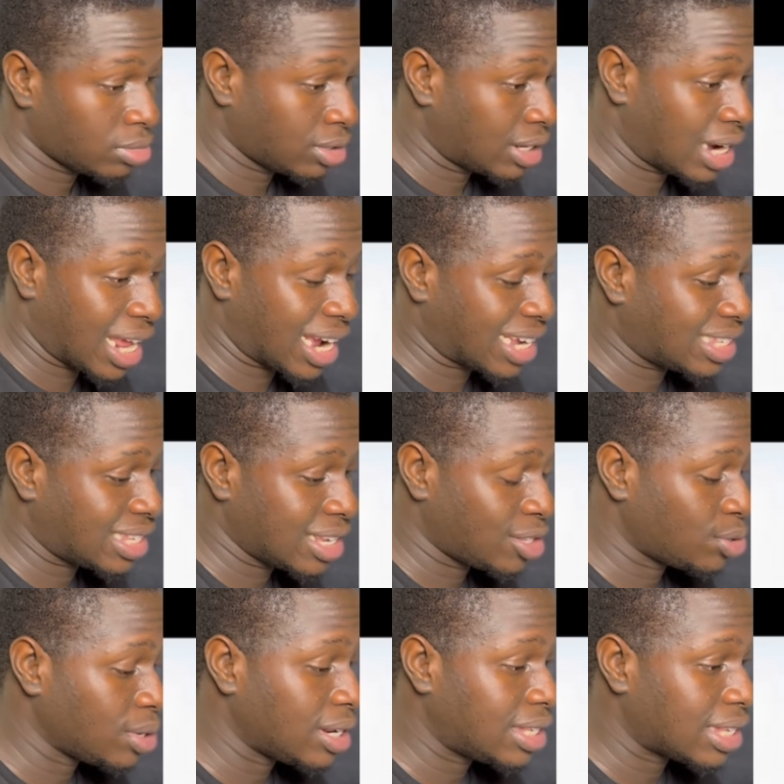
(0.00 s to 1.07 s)
Like I said,
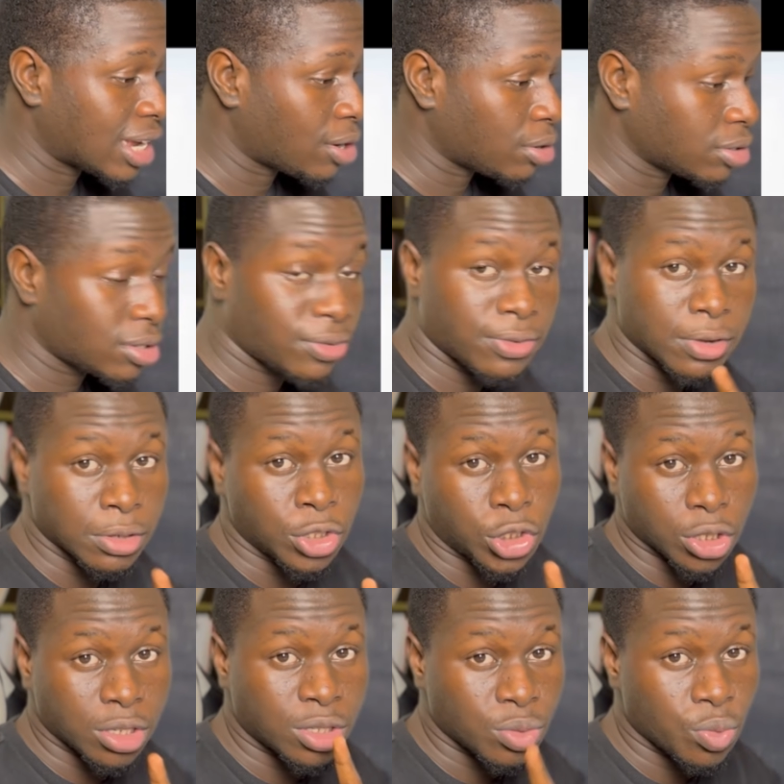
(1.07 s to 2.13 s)
20 seconds for
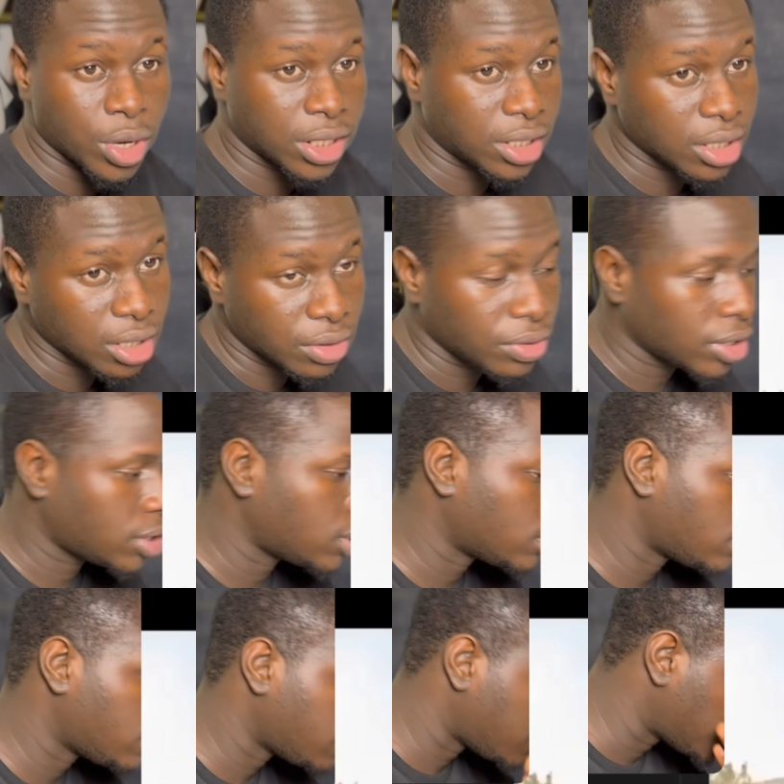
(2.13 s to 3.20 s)
just one generation.
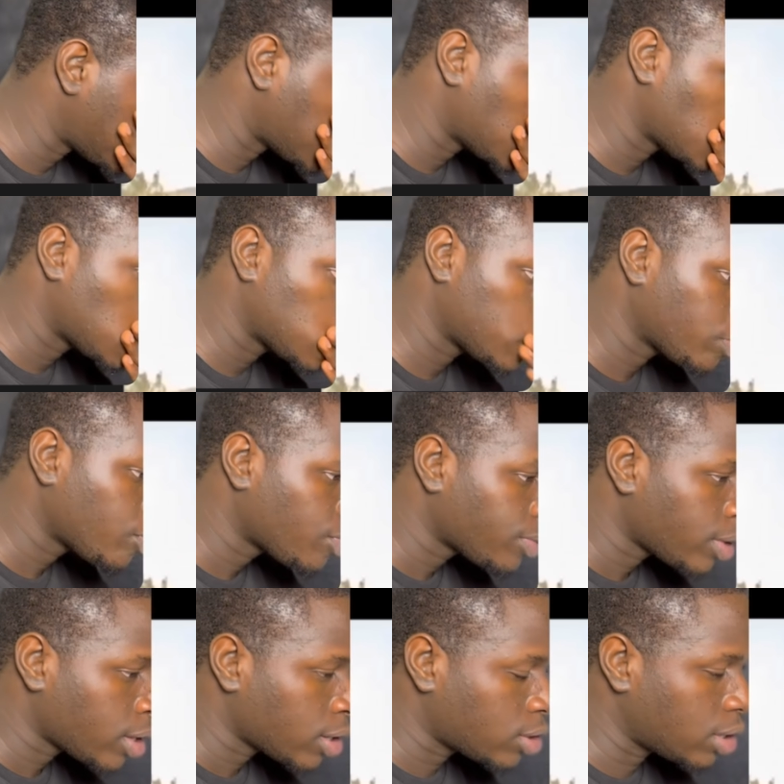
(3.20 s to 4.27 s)

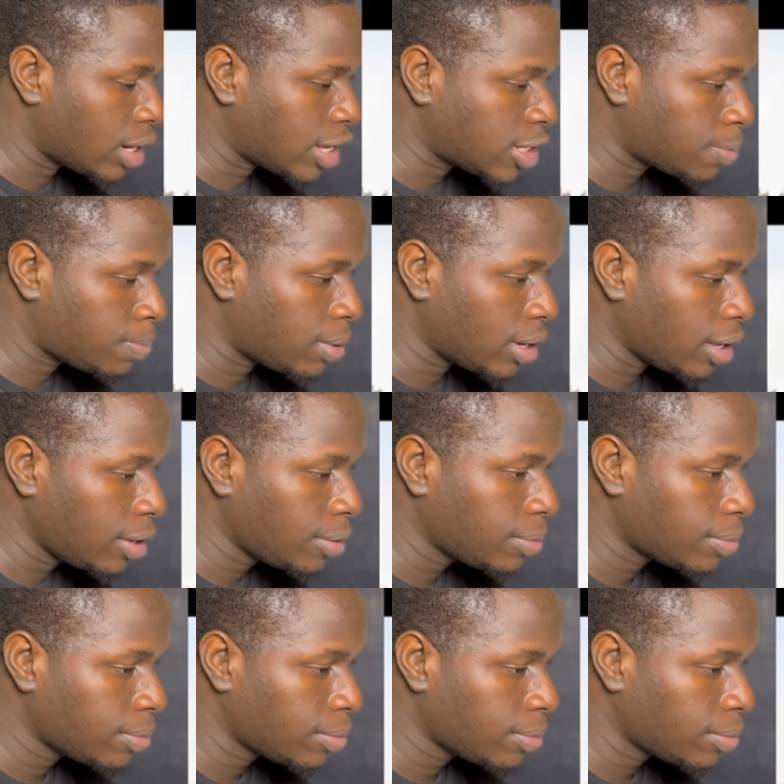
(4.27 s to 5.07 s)
So let's play.